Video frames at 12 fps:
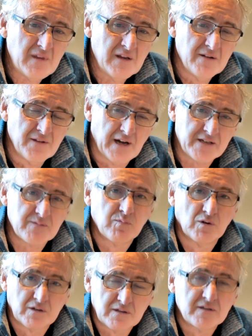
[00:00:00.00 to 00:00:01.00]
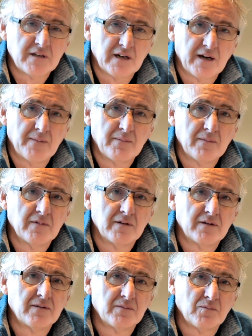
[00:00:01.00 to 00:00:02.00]
that's what
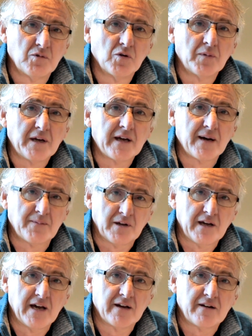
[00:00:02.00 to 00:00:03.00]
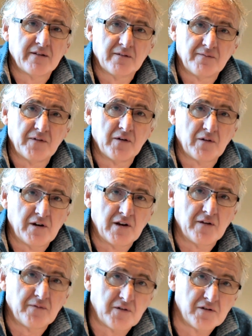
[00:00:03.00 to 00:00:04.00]
will be coming out in the very
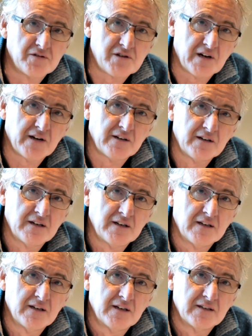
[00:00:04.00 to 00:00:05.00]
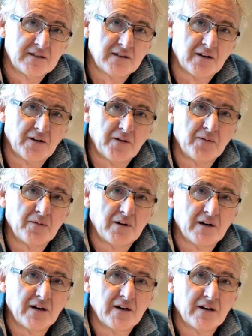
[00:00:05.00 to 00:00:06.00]
near future. So
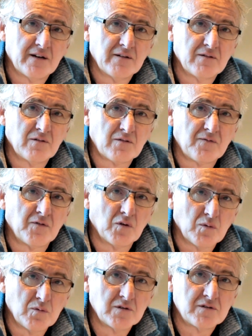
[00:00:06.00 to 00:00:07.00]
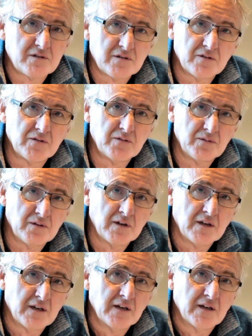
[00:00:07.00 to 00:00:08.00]
look forward to
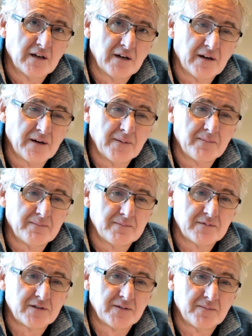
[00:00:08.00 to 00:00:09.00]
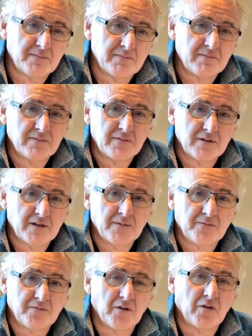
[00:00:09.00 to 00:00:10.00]
some
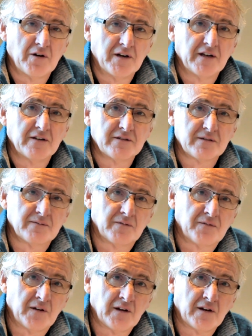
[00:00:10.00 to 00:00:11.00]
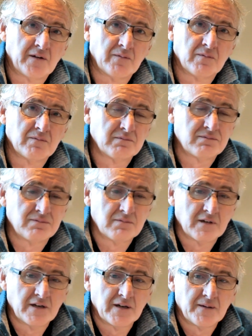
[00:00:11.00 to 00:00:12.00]
findings of a fairly,
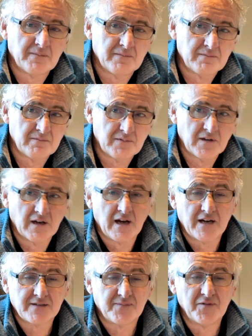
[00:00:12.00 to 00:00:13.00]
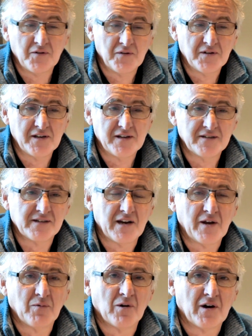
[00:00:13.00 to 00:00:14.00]
in the last few years
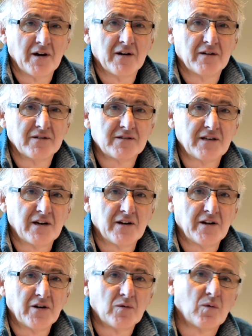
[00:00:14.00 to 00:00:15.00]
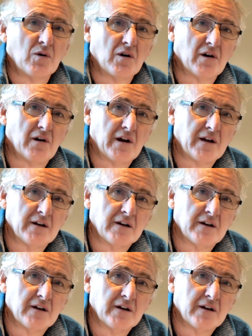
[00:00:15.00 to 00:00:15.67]
anyway, a Senate inquiry